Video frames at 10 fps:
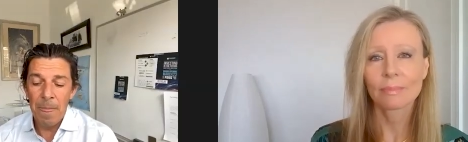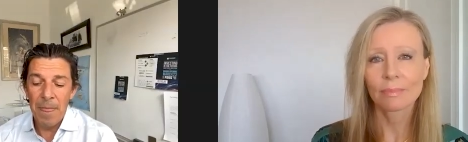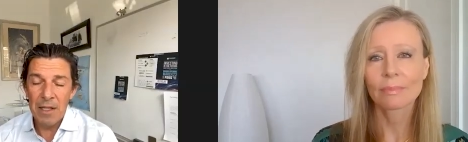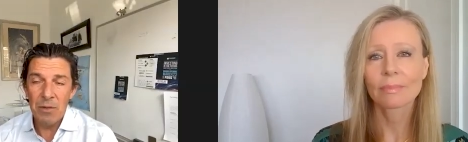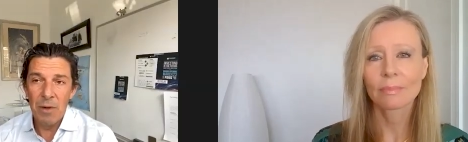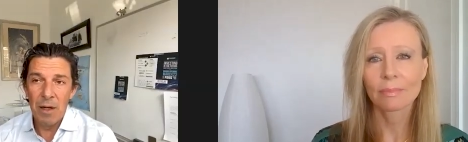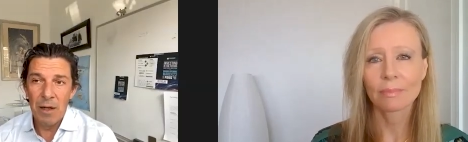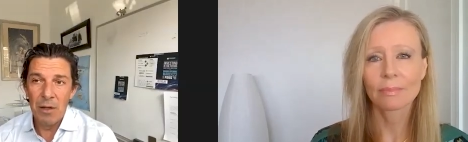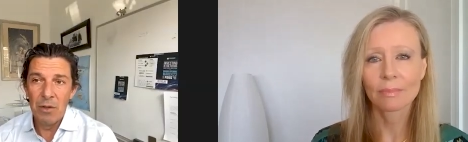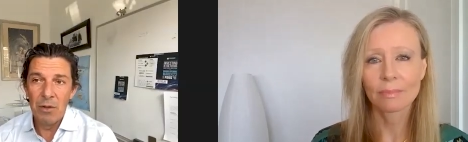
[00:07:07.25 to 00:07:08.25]
Speaker 1: that's
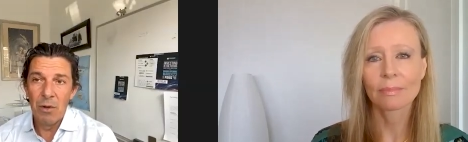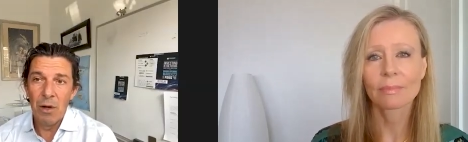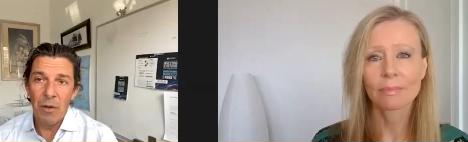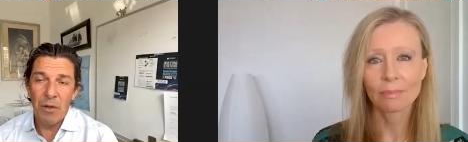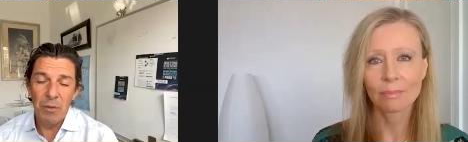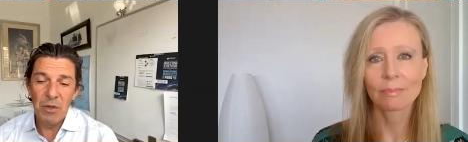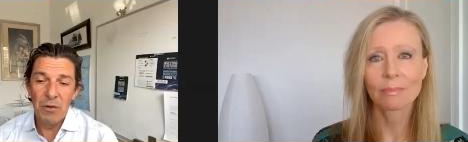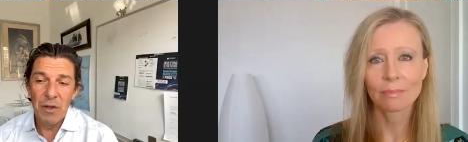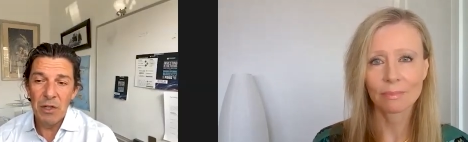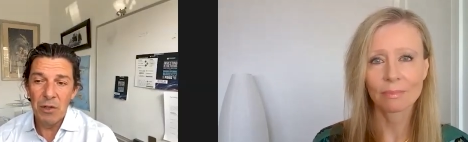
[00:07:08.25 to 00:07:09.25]
where you do Earth
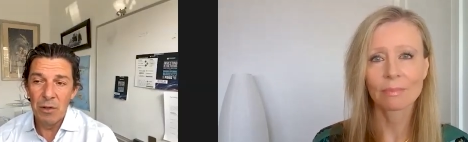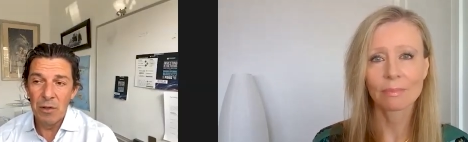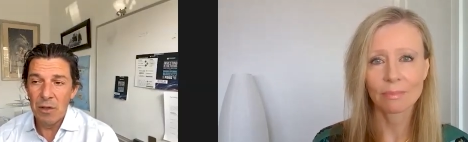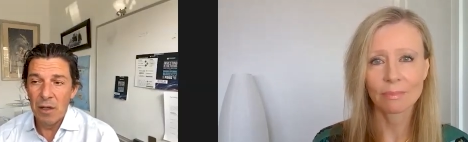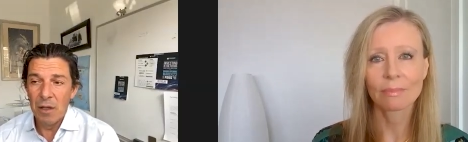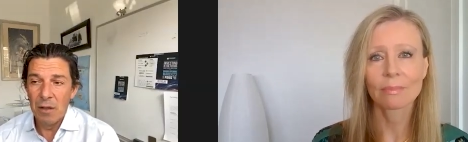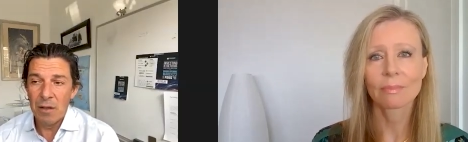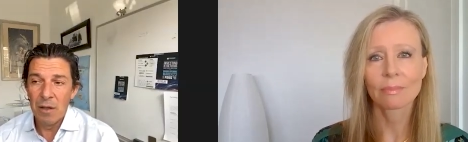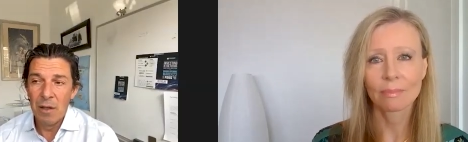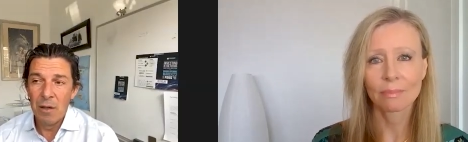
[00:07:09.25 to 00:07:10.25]
observations and
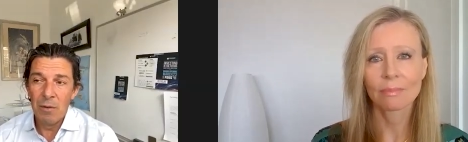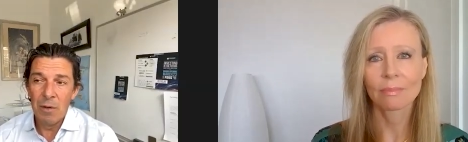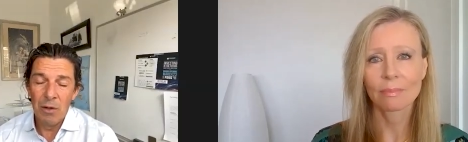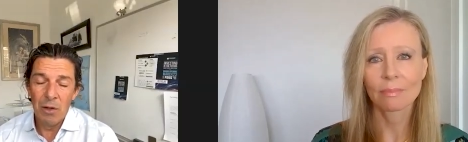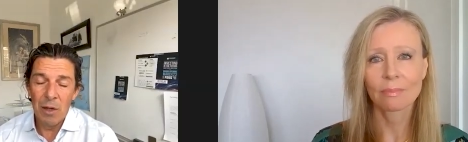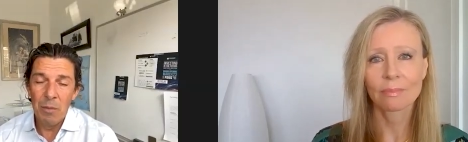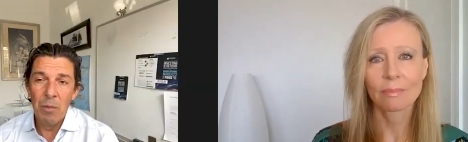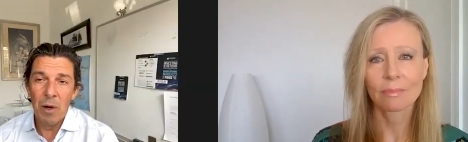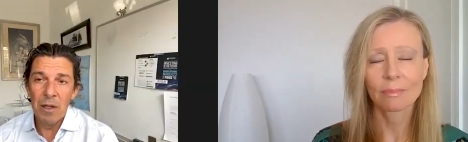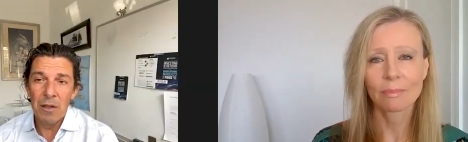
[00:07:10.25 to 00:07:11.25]
when you can
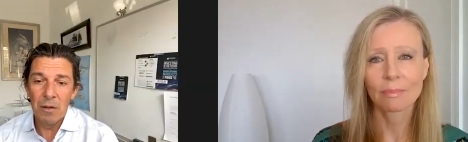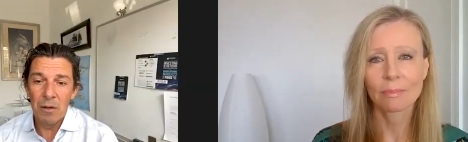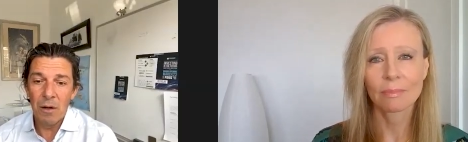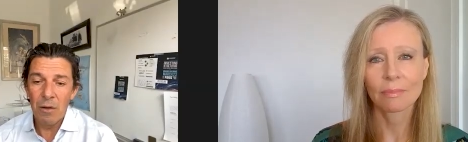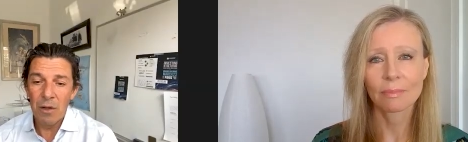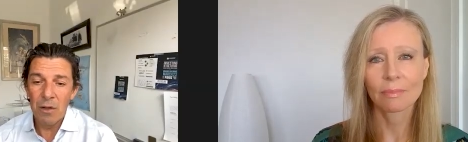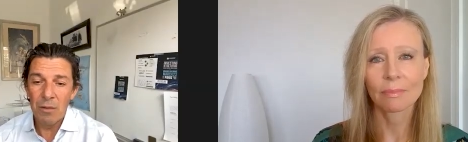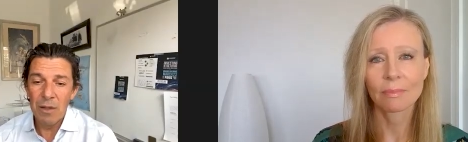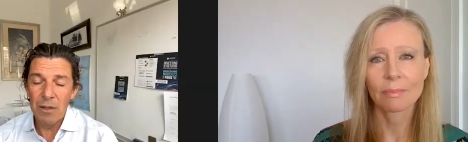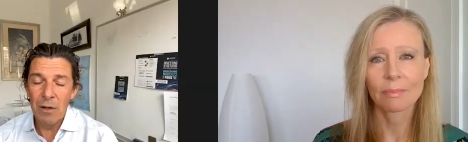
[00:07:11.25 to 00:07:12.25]
monitor other
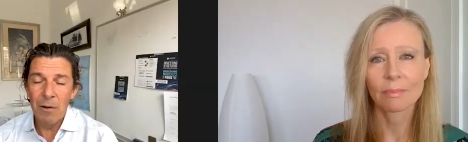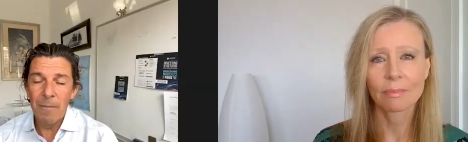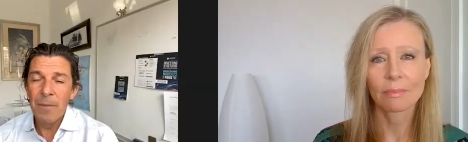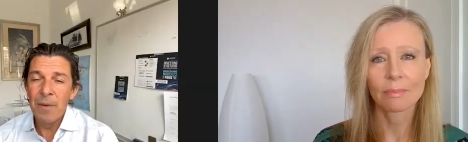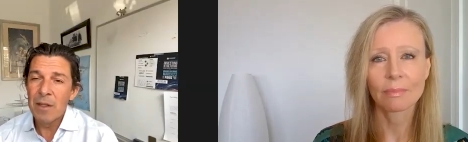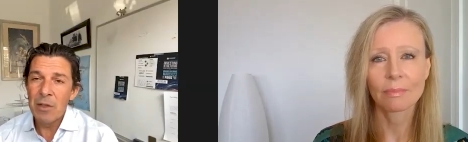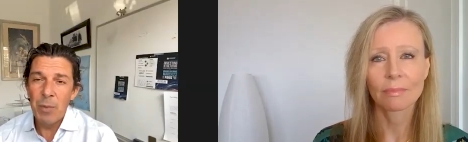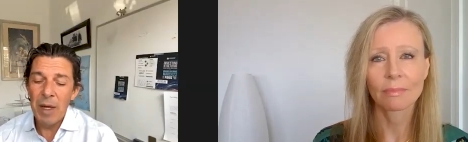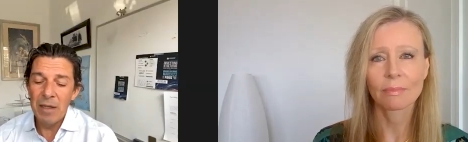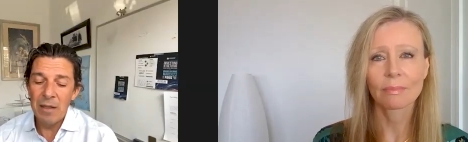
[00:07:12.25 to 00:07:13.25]
countries. So
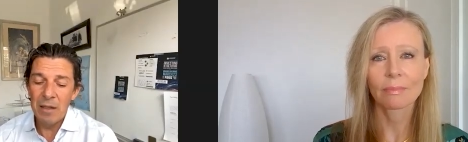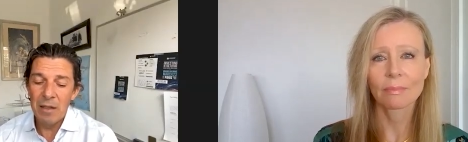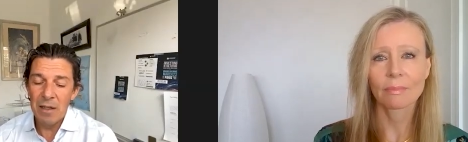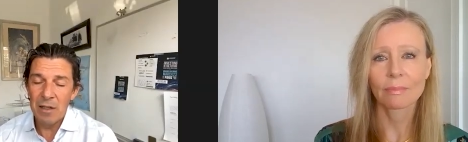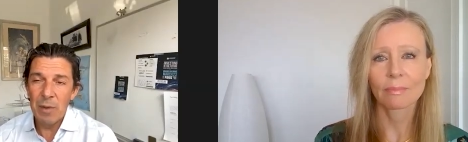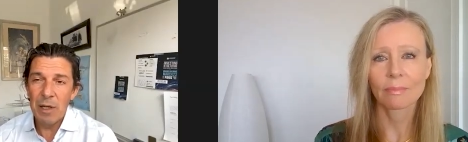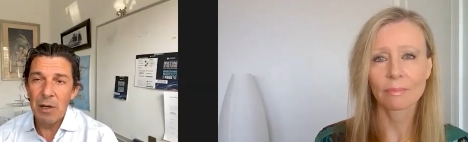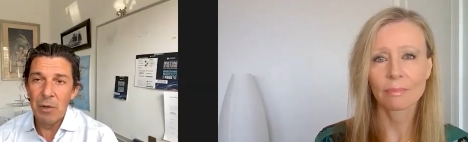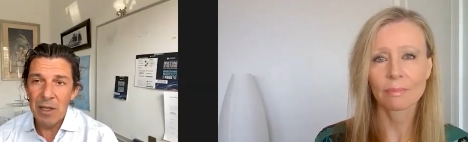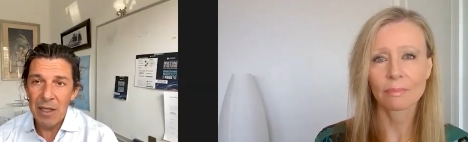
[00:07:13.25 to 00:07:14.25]
space has become
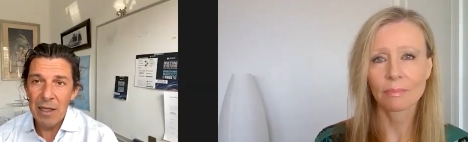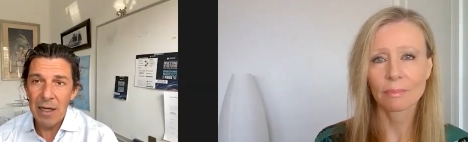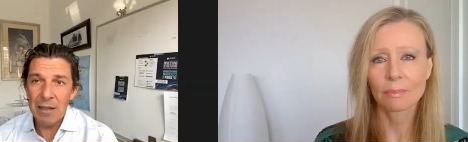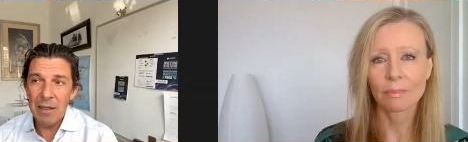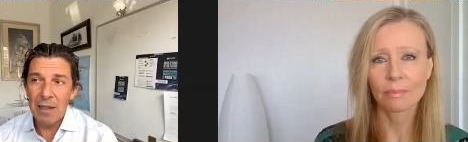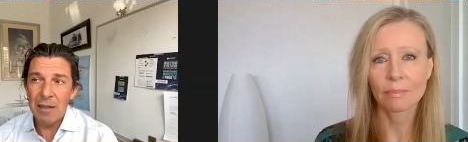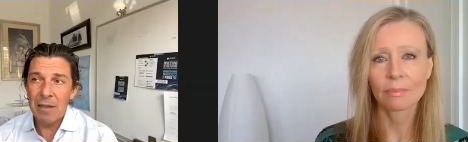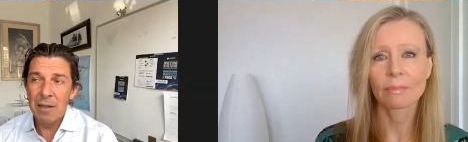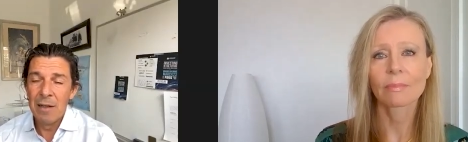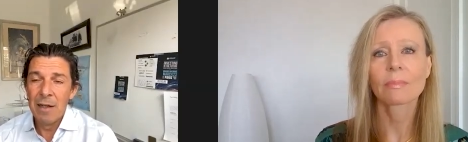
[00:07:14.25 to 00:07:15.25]
a key asset,
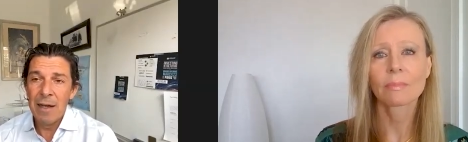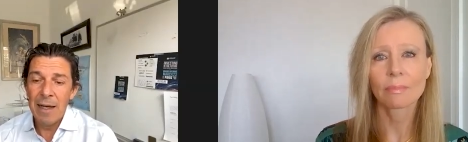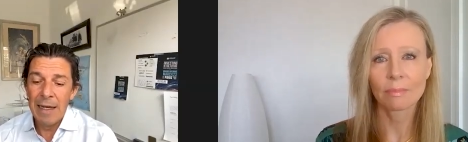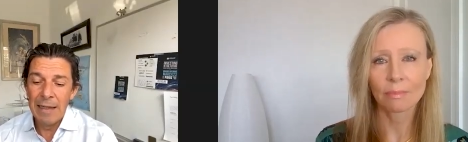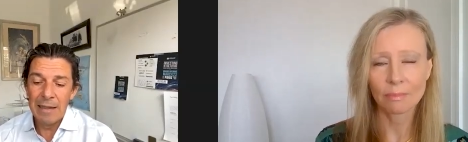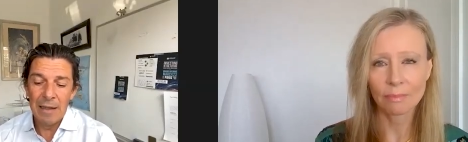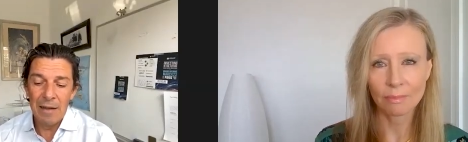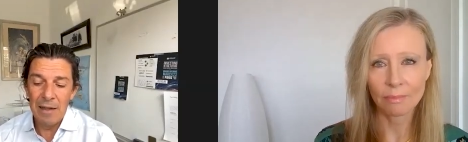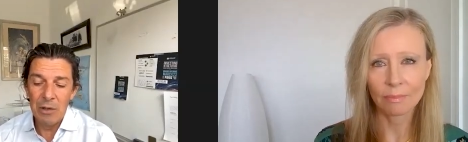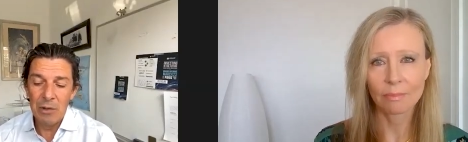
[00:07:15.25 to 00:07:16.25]
and the
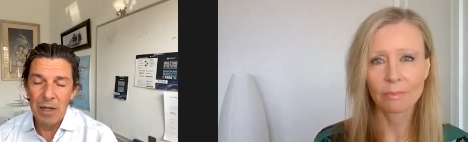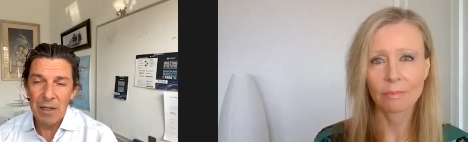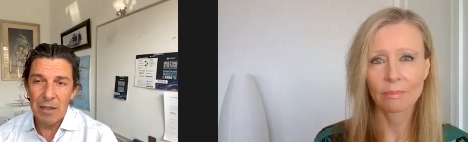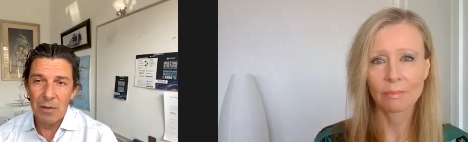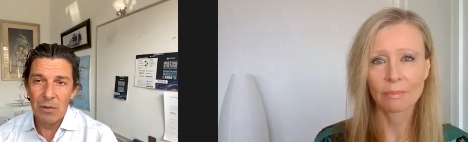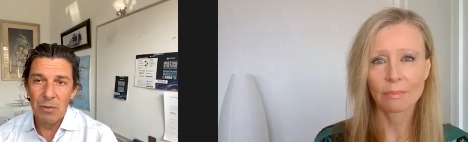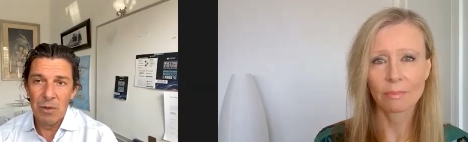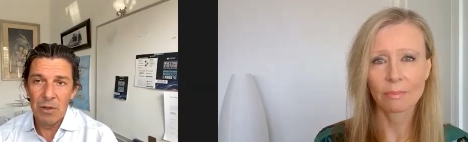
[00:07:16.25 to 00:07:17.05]
US don't want